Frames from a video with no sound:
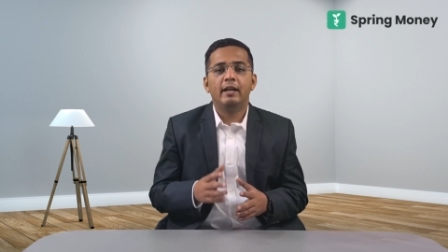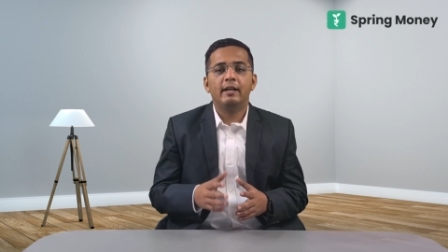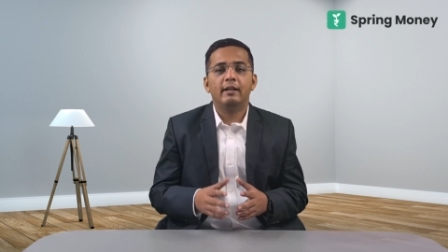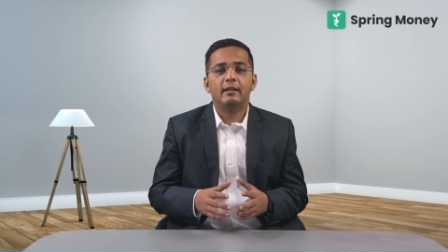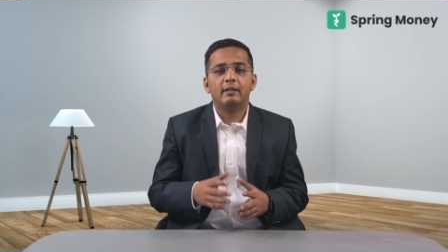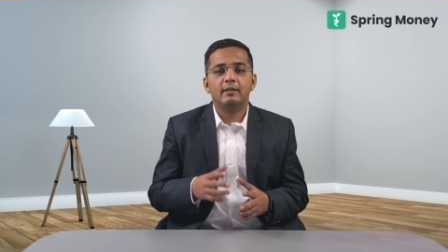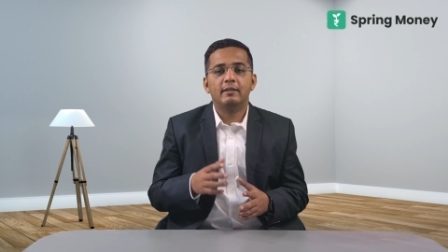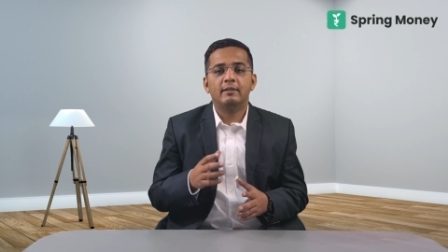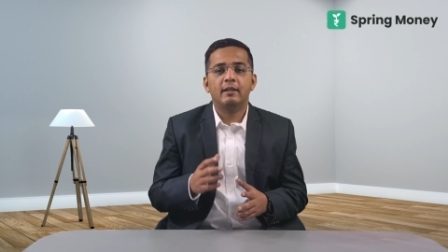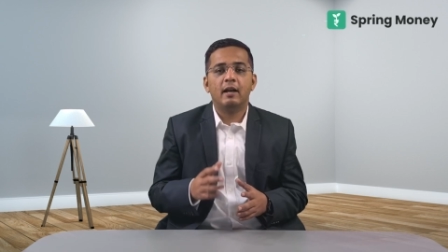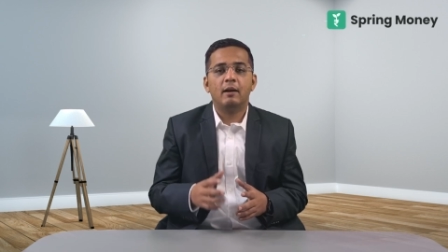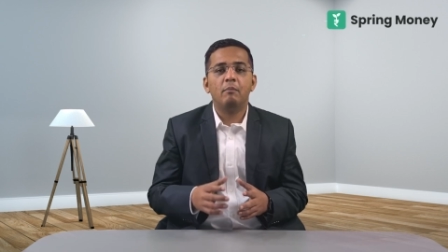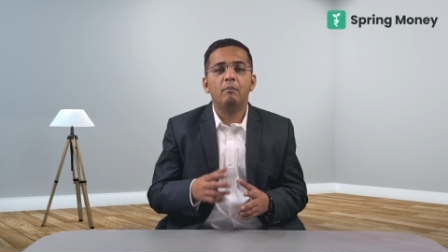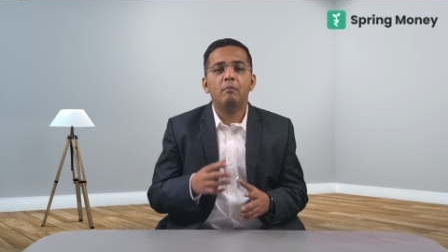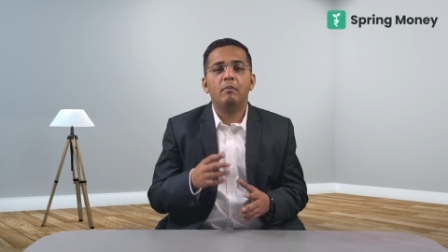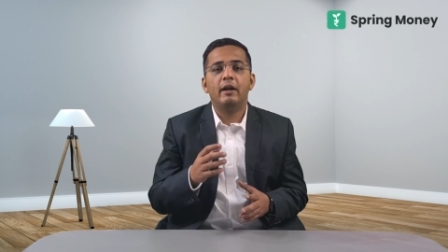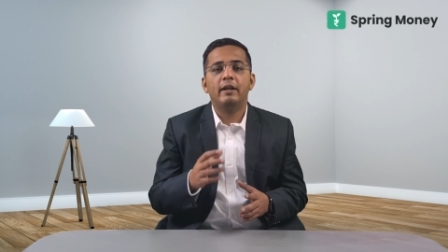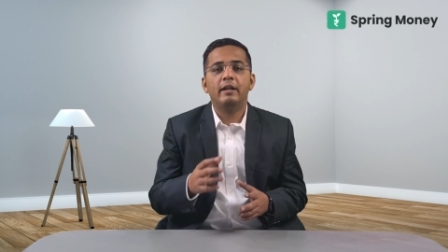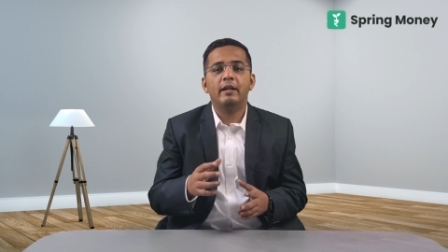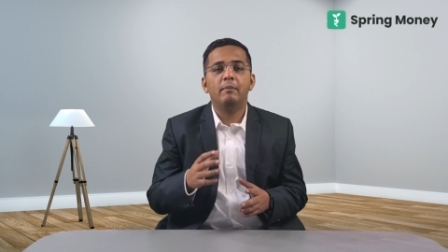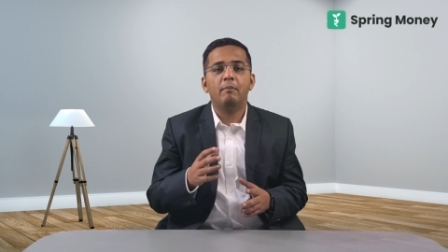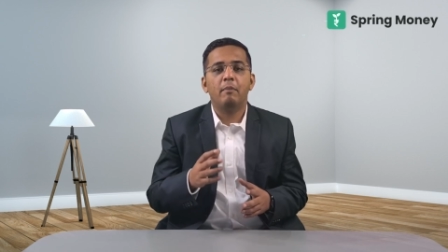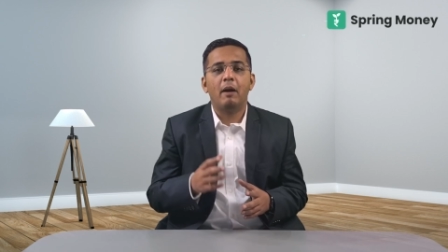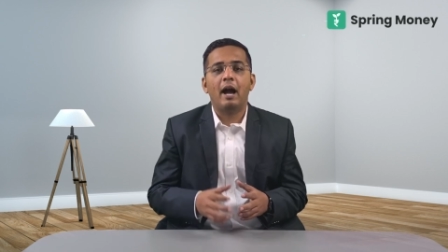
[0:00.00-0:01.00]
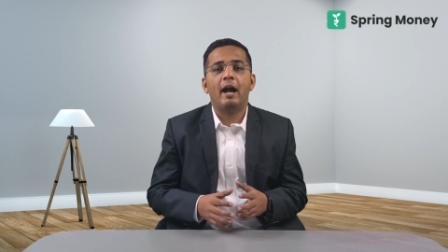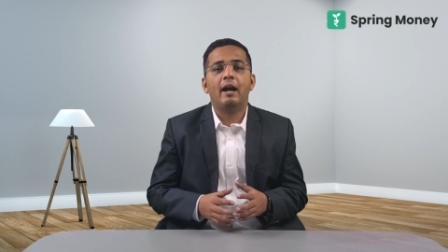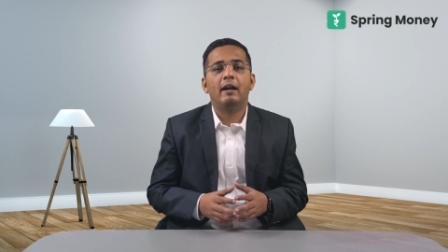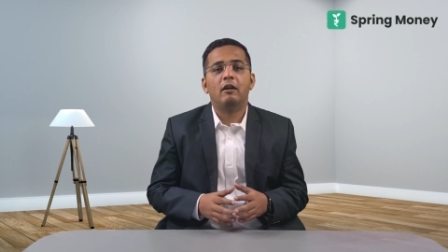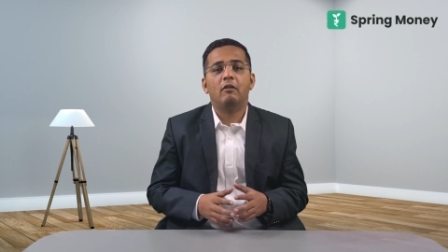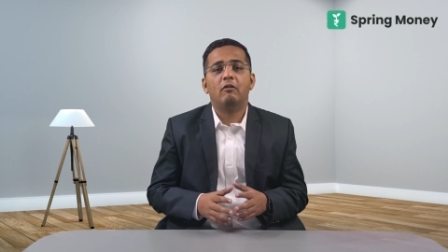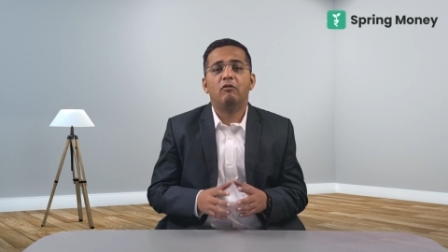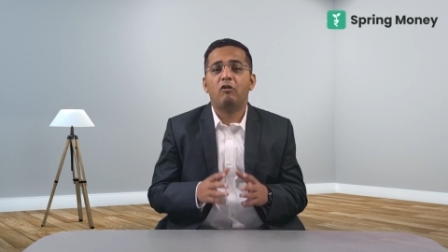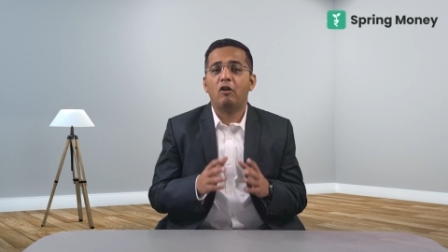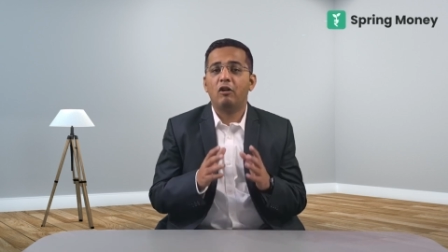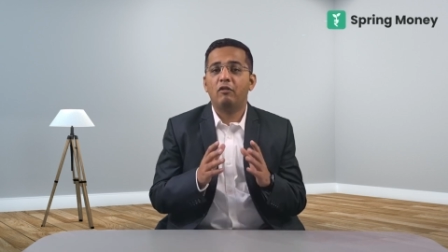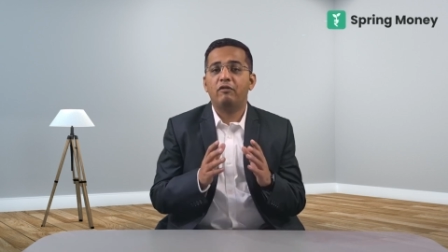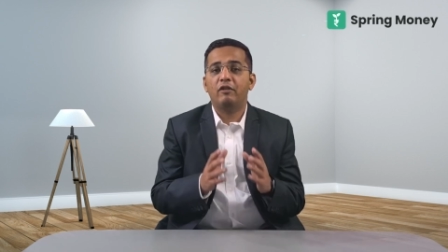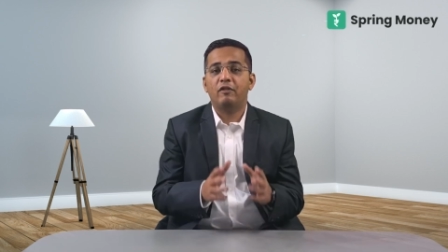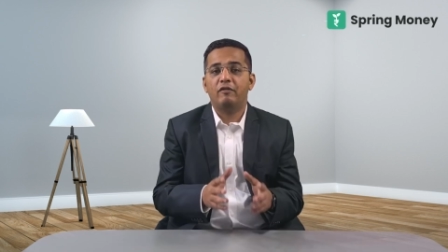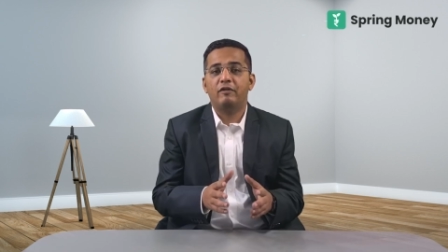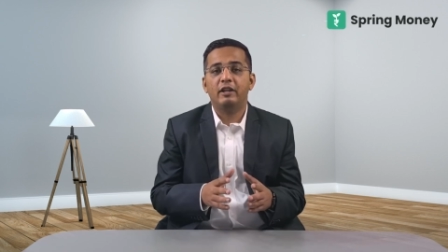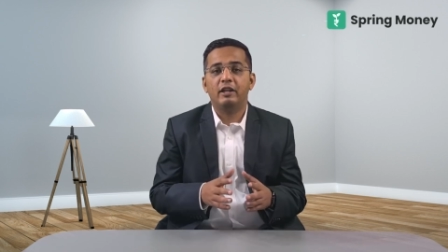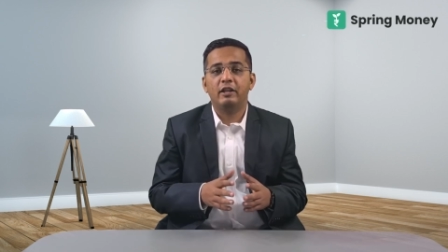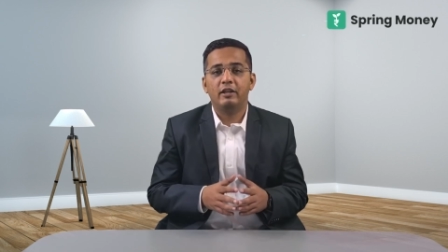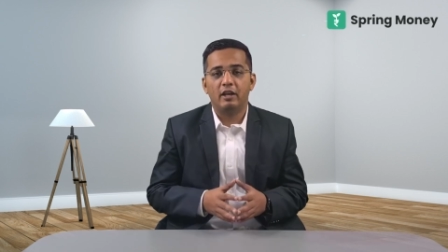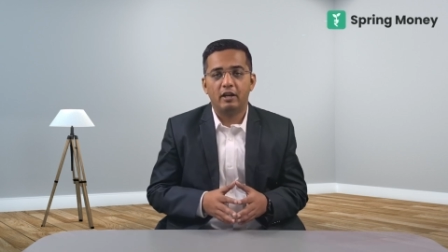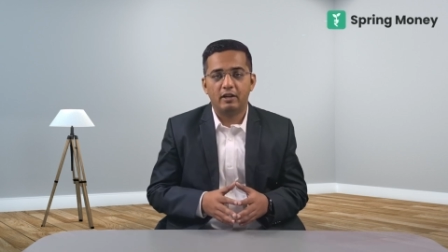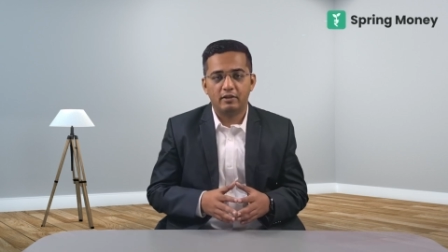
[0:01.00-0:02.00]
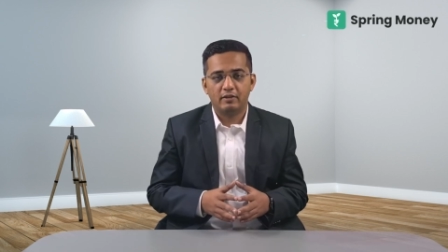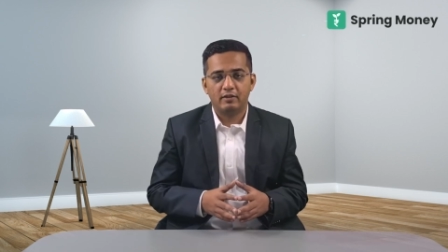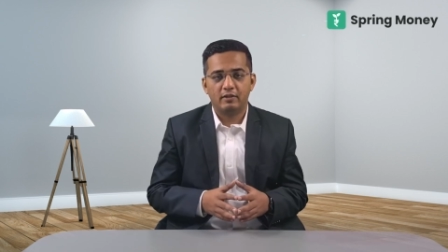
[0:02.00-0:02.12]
some money back for 15 years.